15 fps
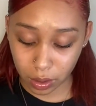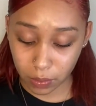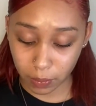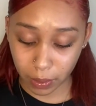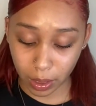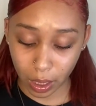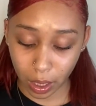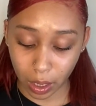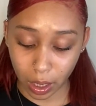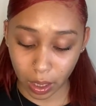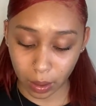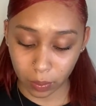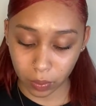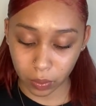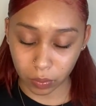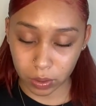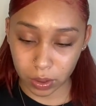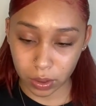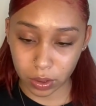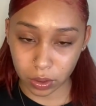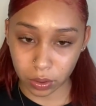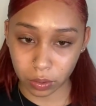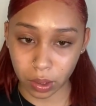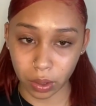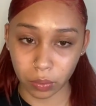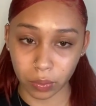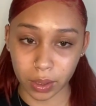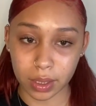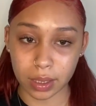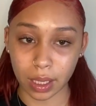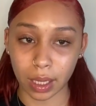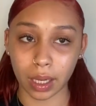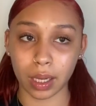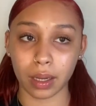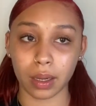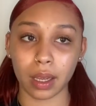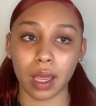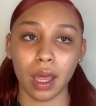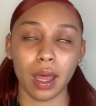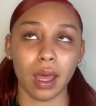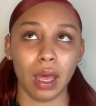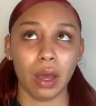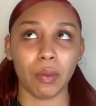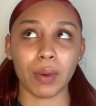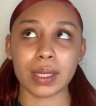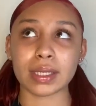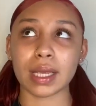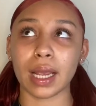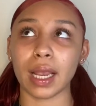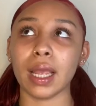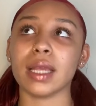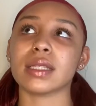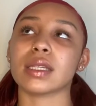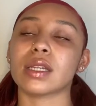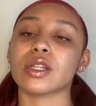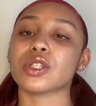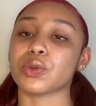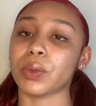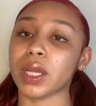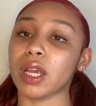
but I am going to do it once I get into the swing